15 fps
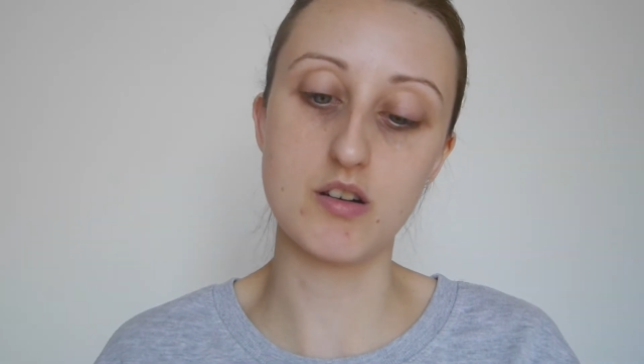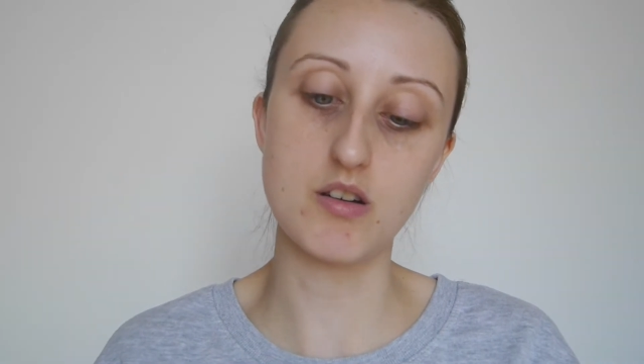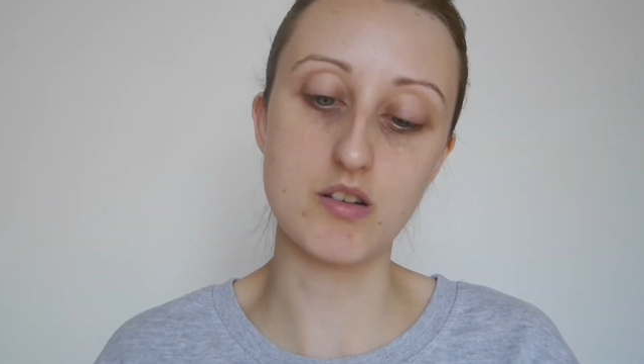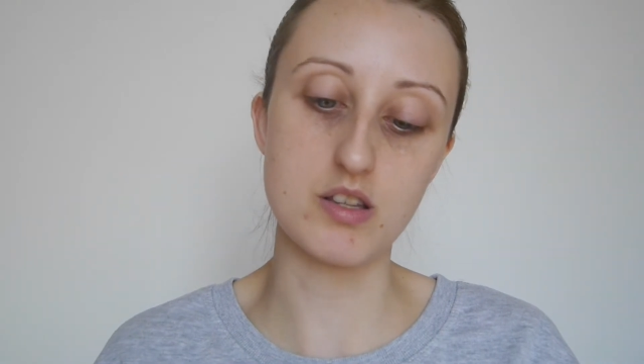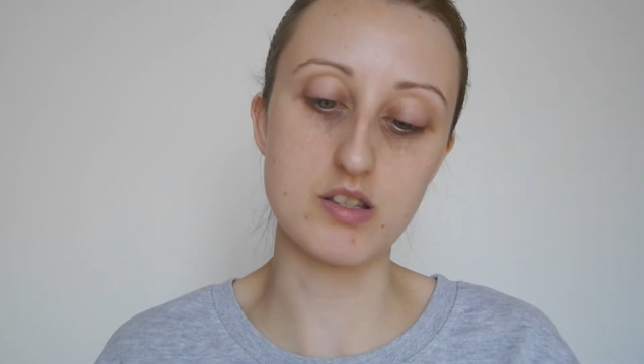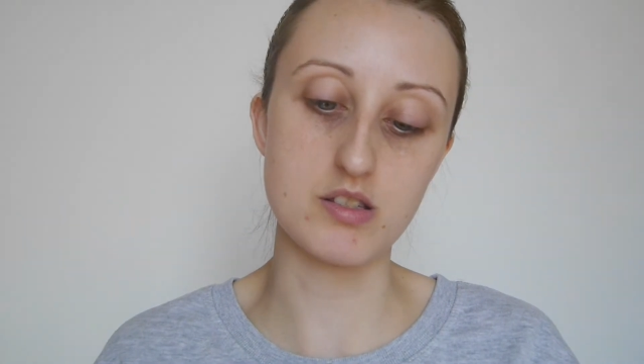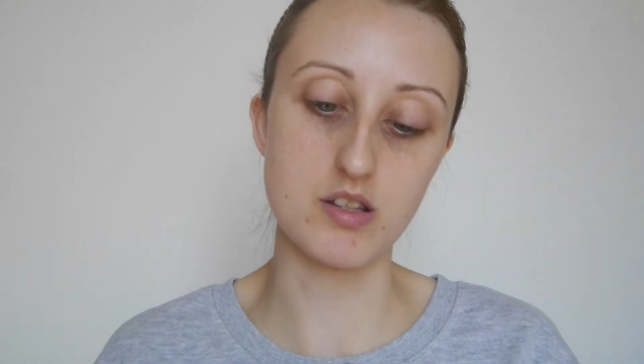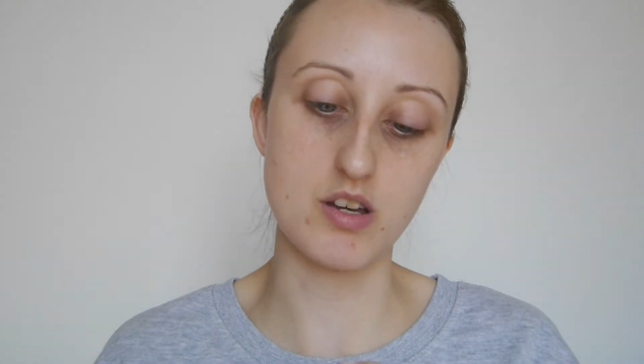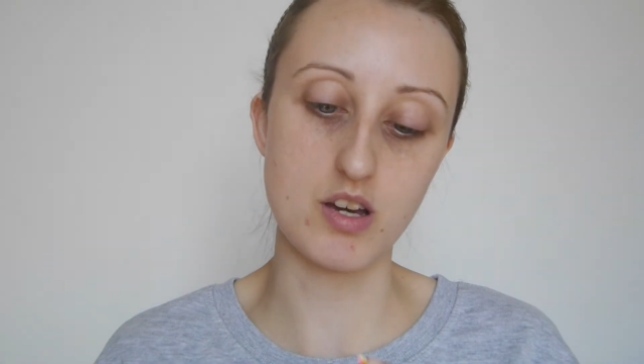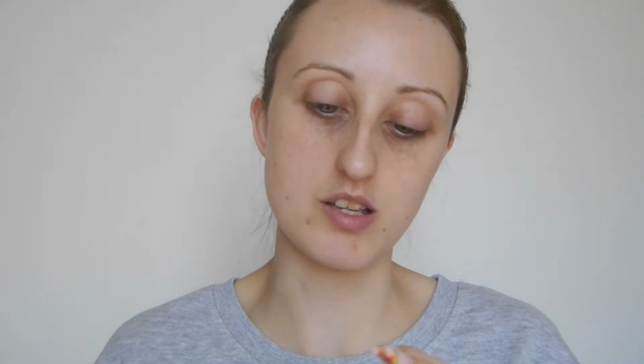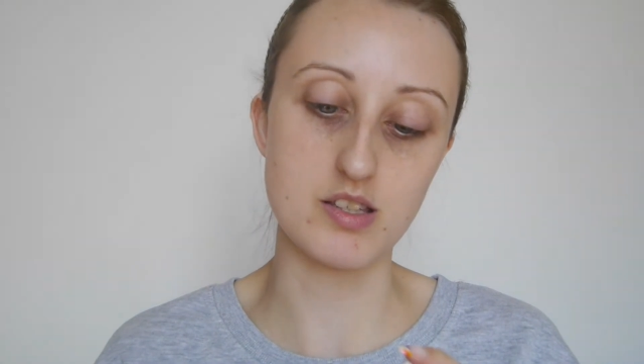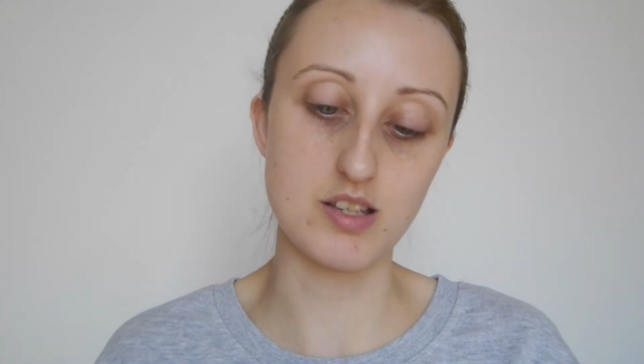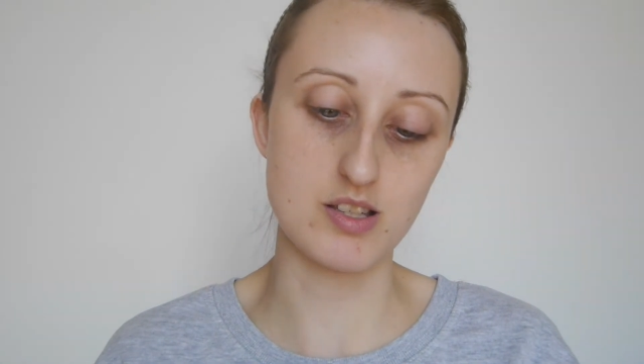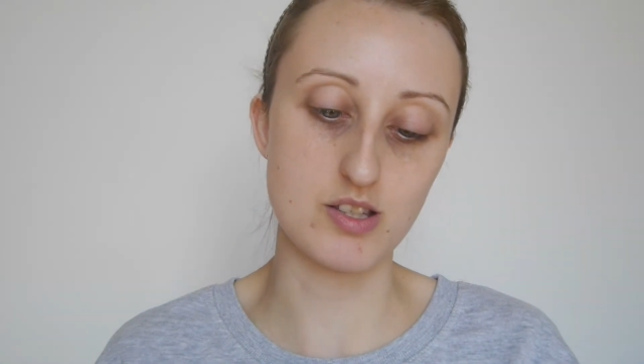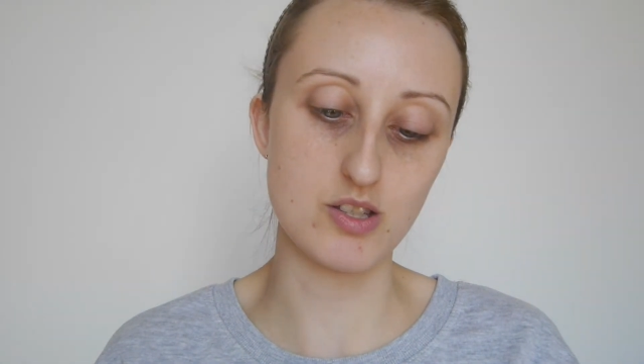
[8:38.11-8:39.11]
Oh, that's
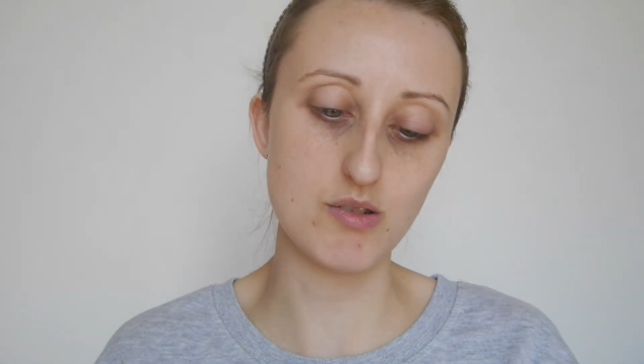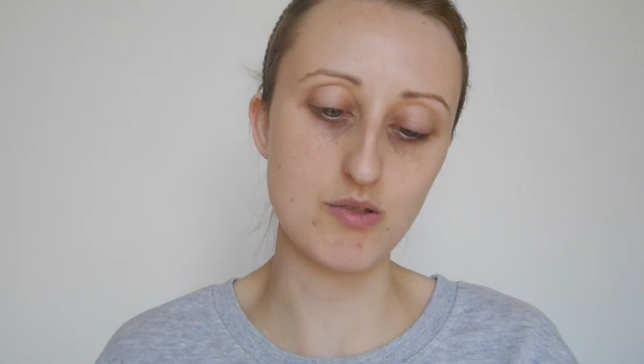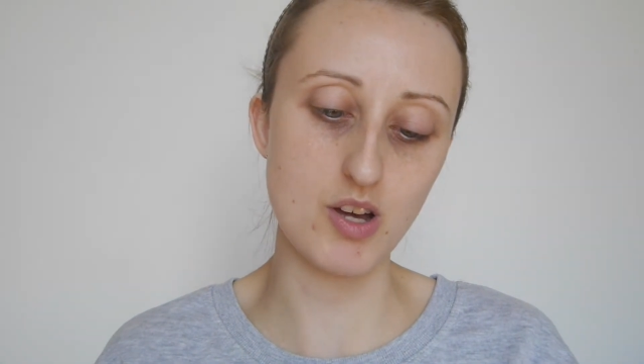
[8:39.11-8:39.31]
nice. That's so